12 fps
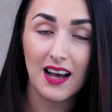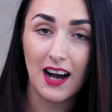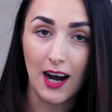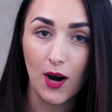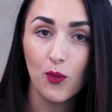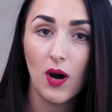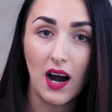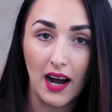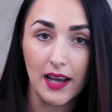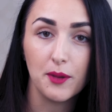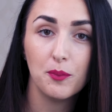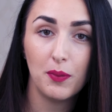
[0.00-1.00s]
how
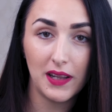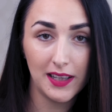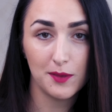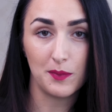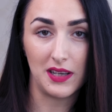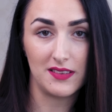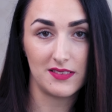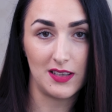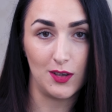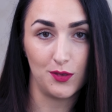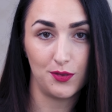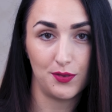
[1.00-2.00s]
I played
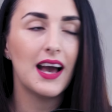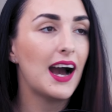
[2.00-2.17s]
myself.